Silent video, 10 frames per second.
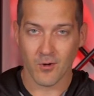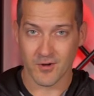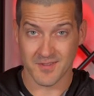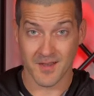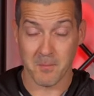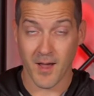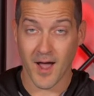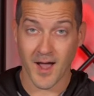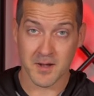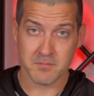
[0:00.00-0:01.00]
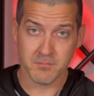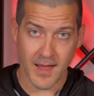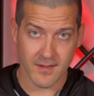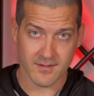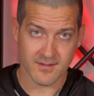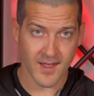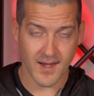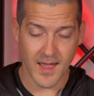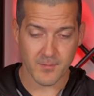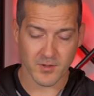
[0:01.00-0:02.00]
or some unbalanced
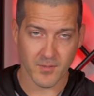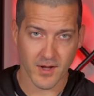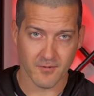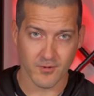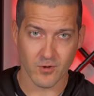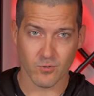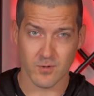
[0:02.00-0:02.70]
dynamic microphones,